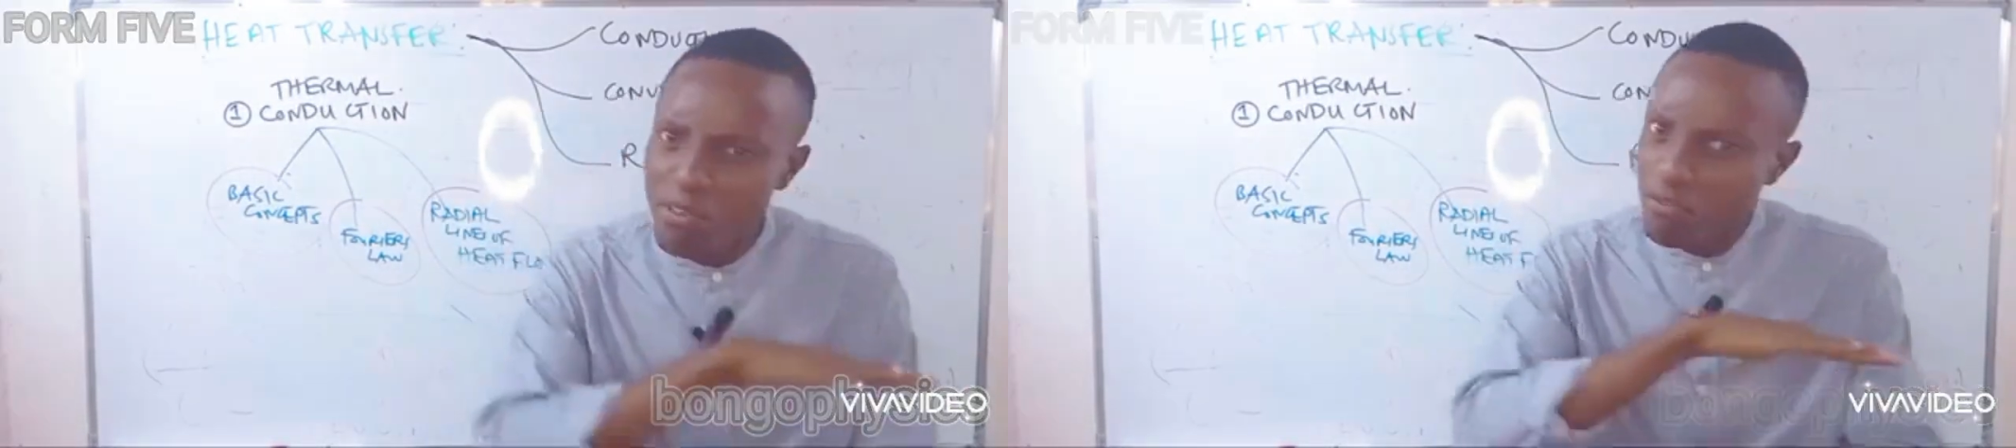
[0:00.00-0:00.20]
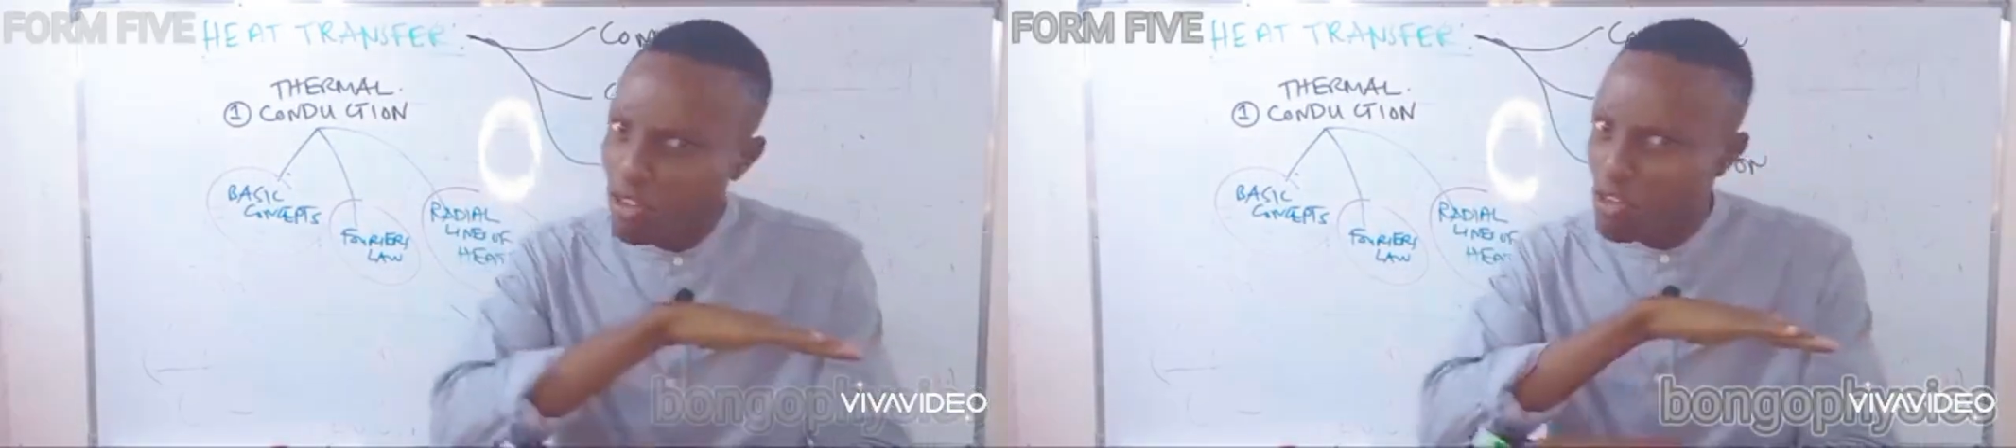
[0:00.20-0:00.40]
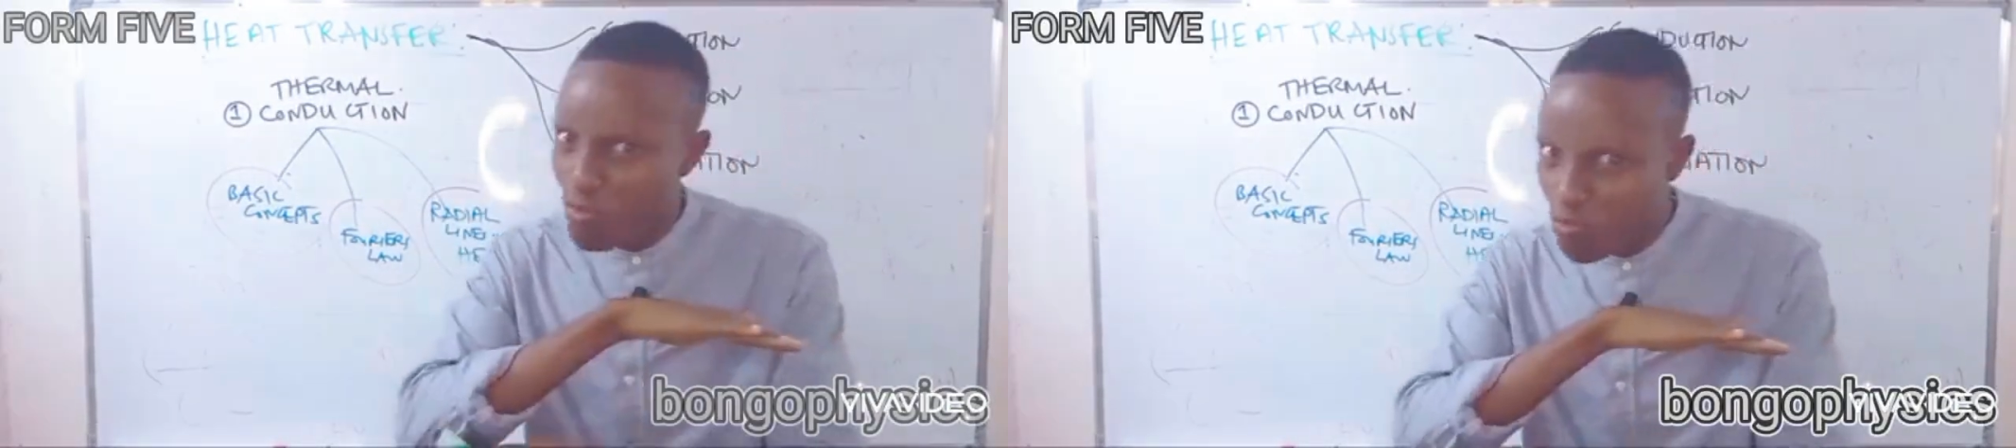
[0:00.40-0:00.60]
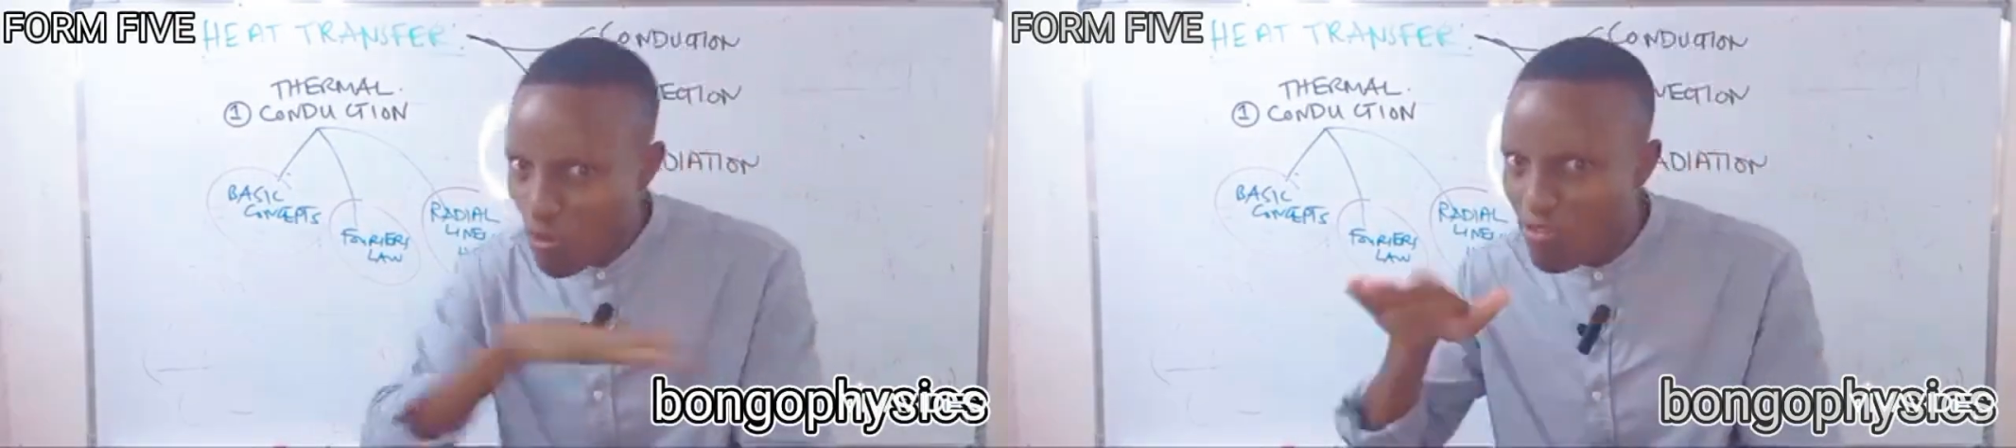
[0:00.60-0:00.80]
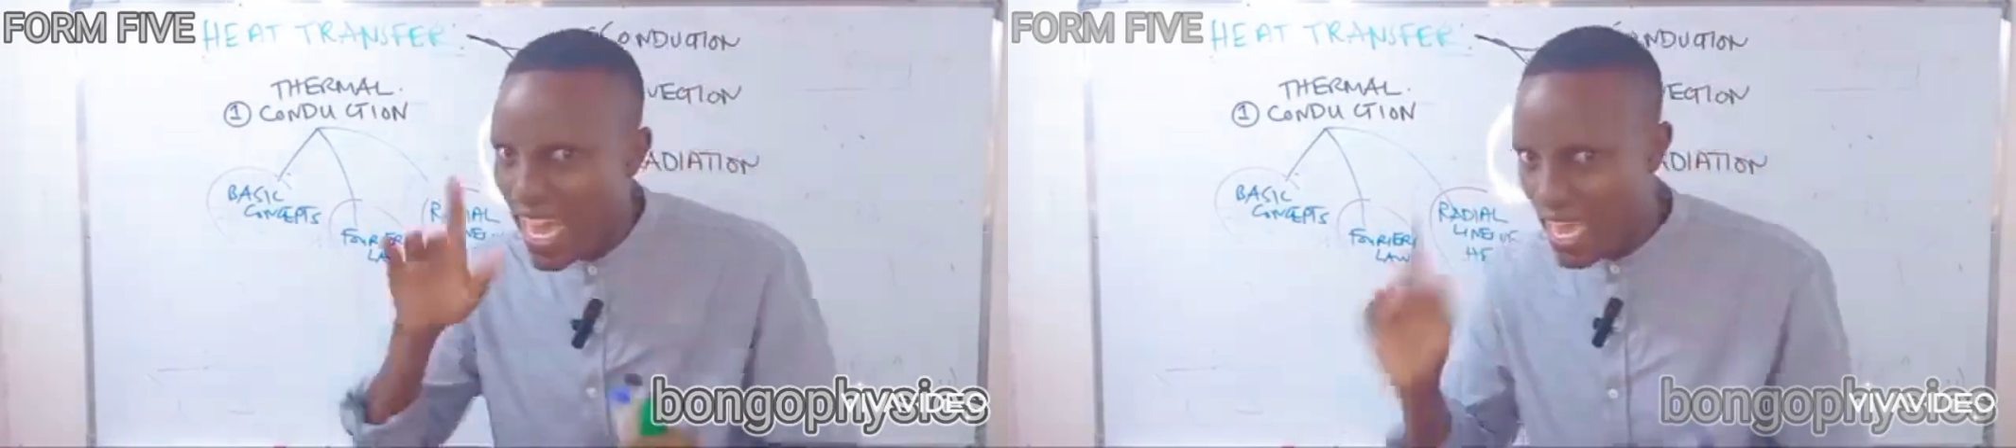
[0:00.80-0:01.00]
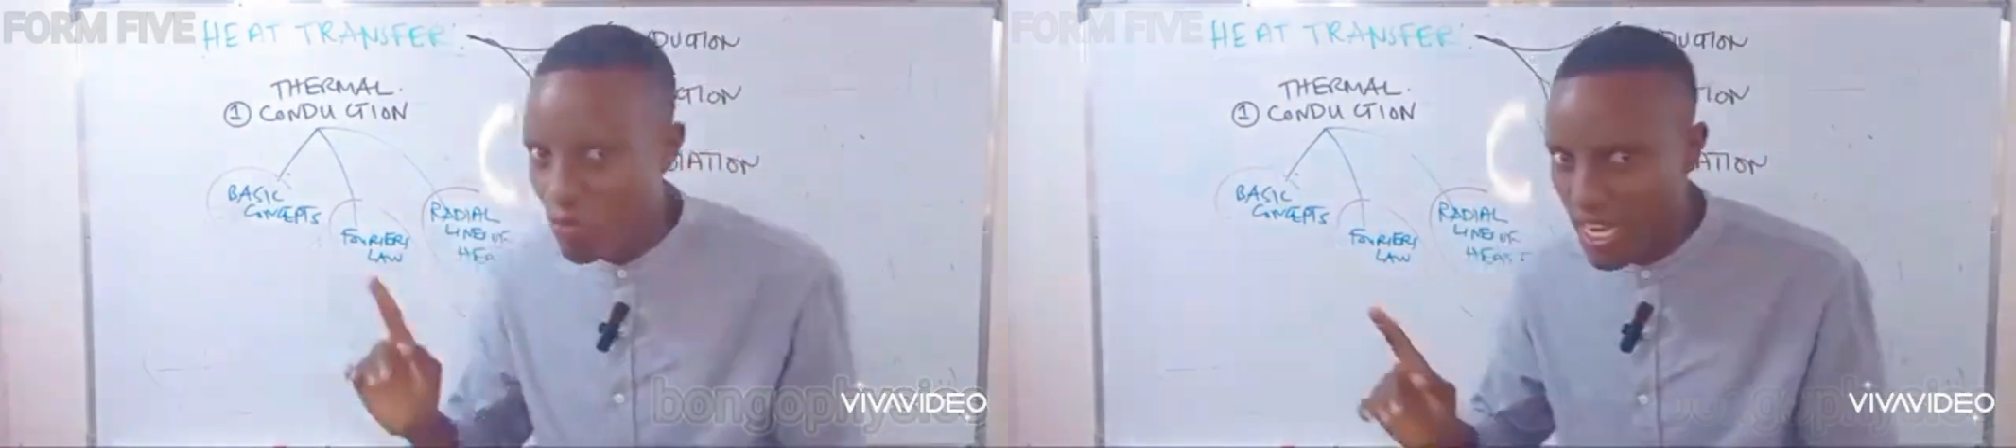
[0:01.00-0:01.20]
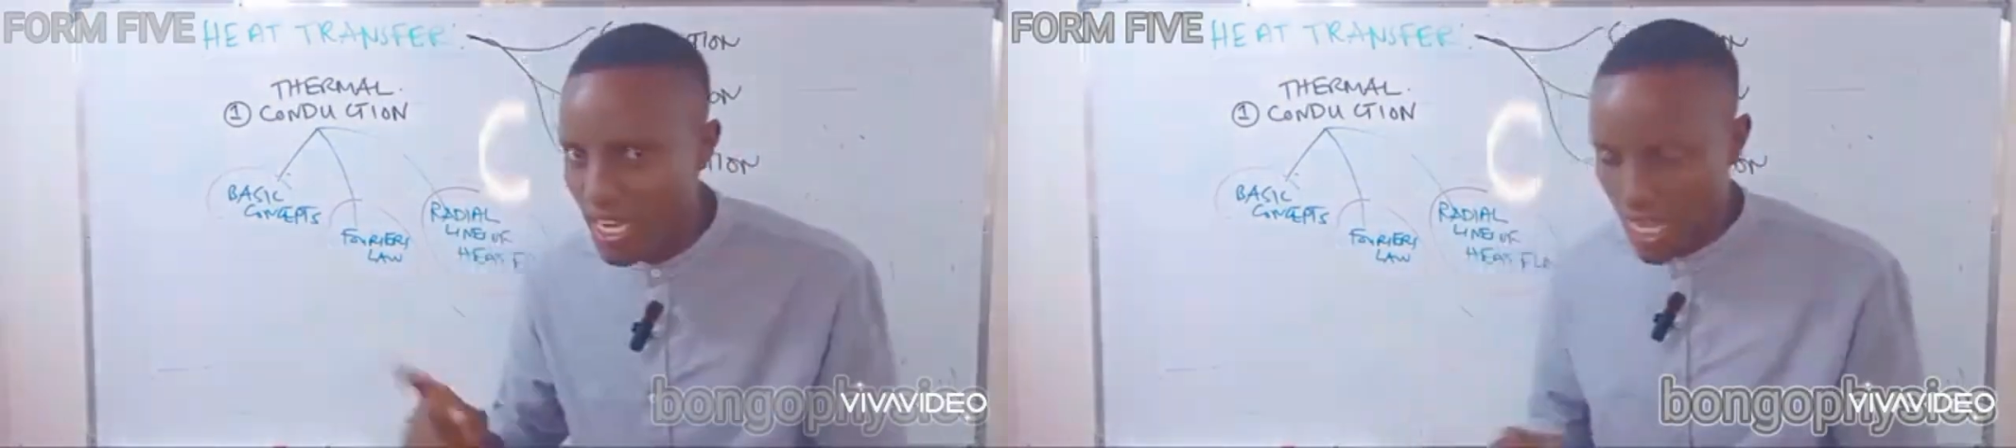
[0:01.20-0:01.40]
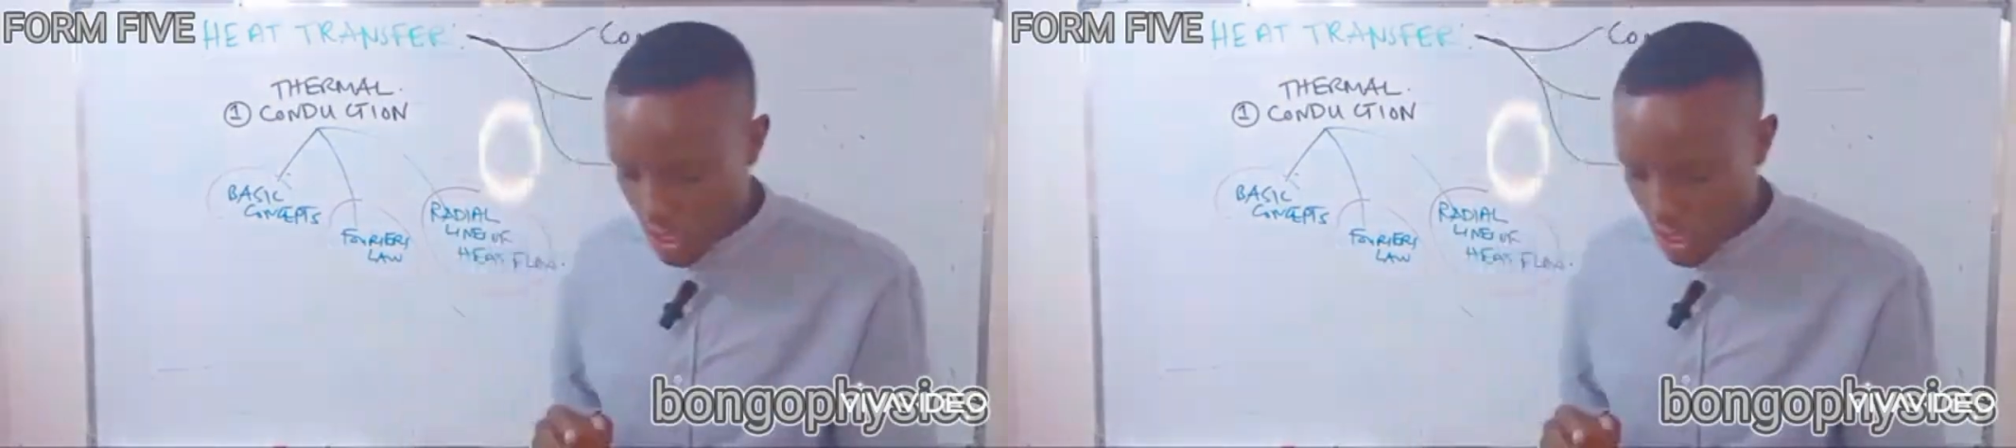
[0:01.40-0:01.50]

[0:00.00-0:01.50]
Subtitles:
before you move anywhere.